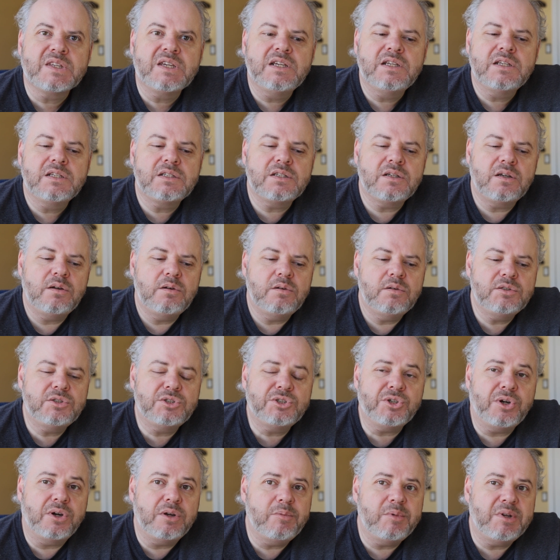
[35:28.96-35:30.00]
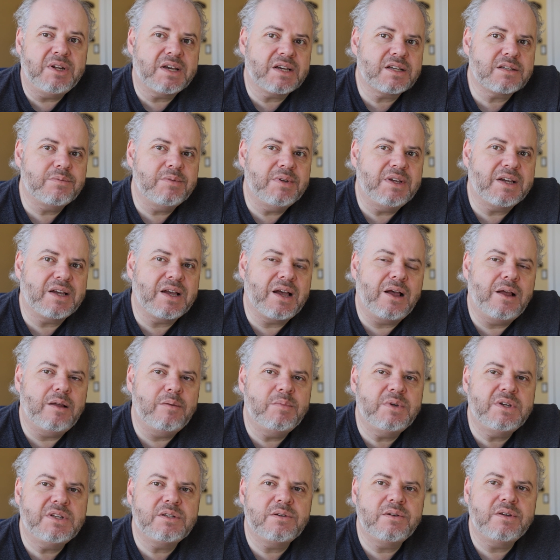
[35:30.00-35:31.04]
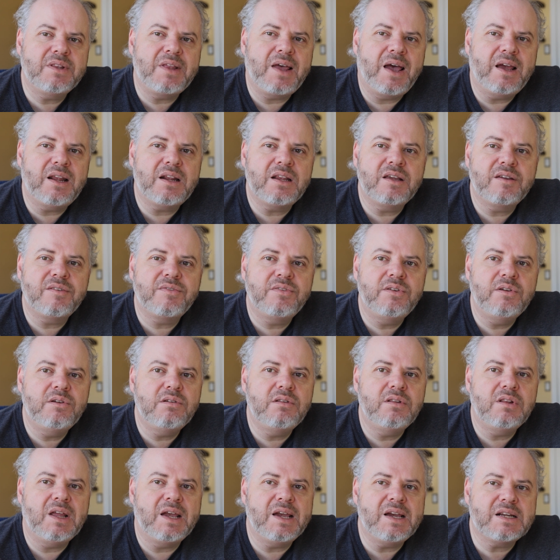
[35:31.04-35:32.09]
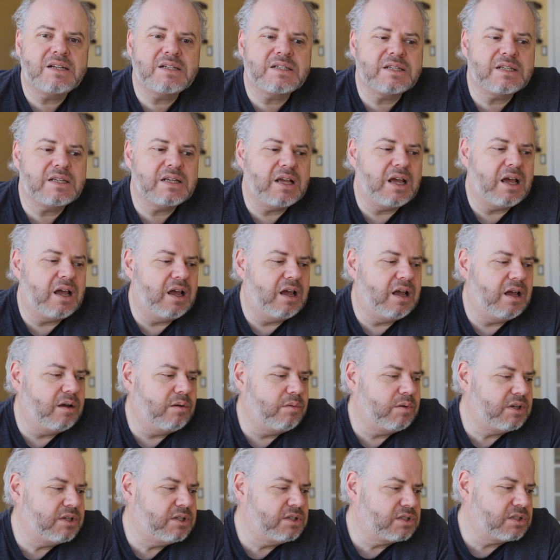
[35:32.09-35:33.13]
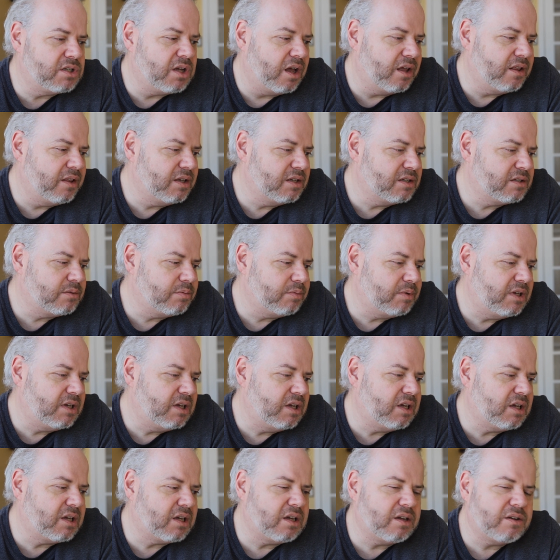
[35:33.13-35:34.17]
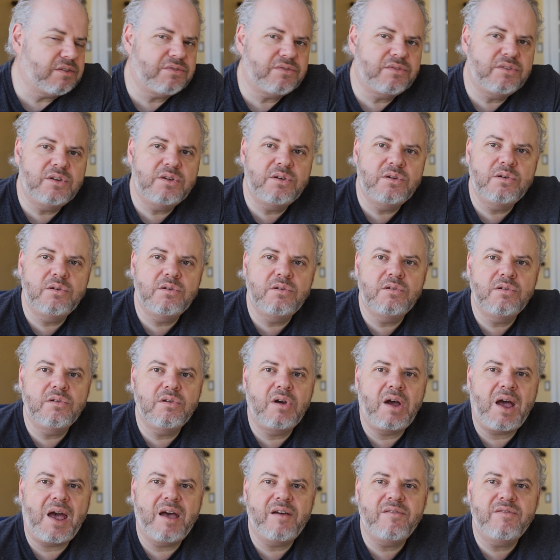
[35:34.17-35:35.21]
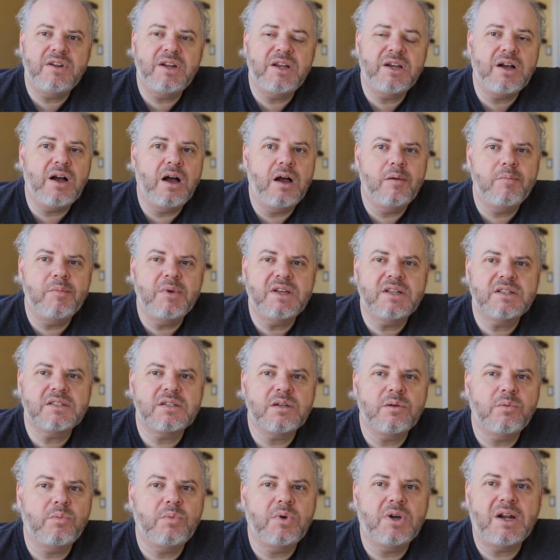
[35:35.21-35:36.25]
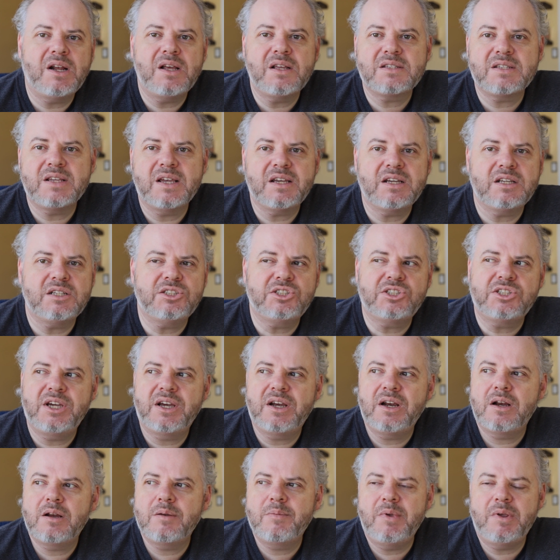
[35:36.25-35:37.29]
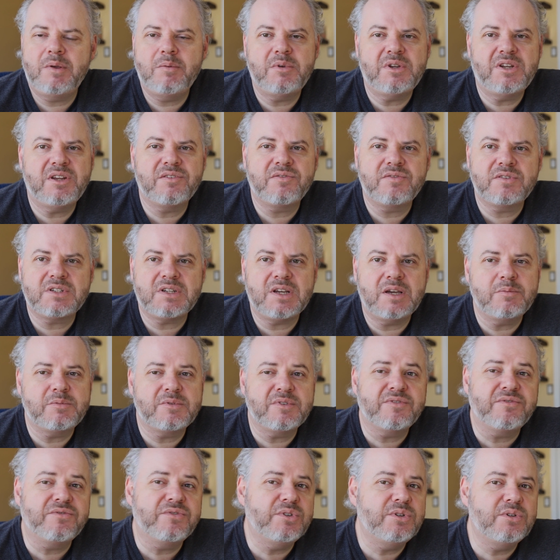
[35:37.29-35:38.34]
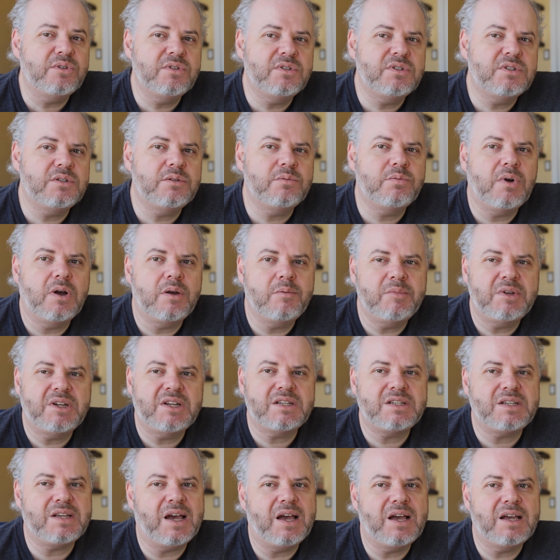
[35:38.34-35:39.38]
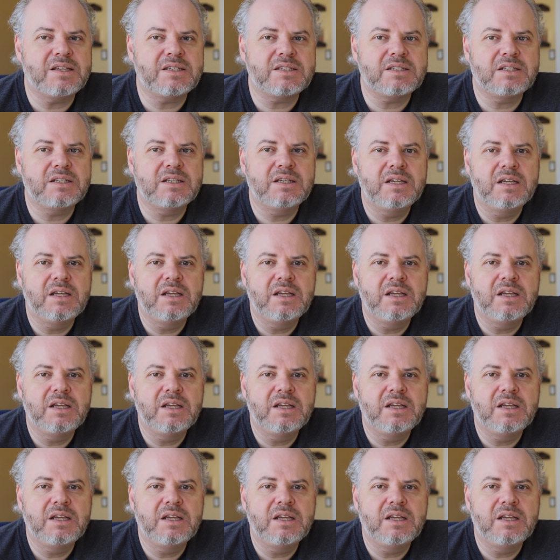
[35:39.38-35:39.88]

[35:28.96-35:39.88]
So join me next week. I'll be doing that. If you liked what you saw this week, if you have any comments on what else I can share, maybe different types of foods you want me to test,